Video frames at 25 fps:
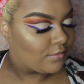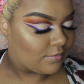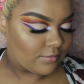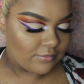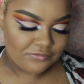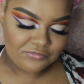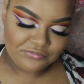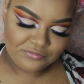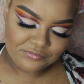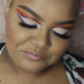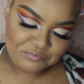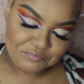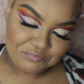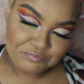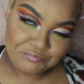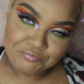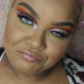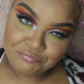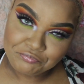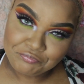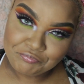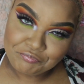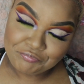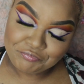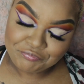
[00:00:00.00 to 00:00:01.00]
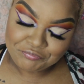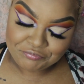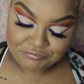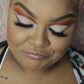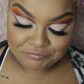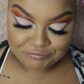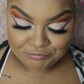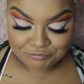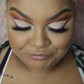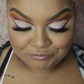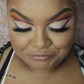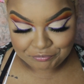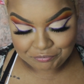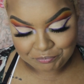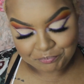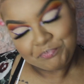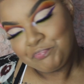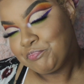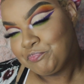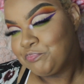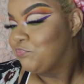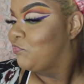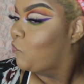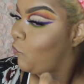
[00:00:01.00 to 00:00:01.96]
She's blinding. Okay,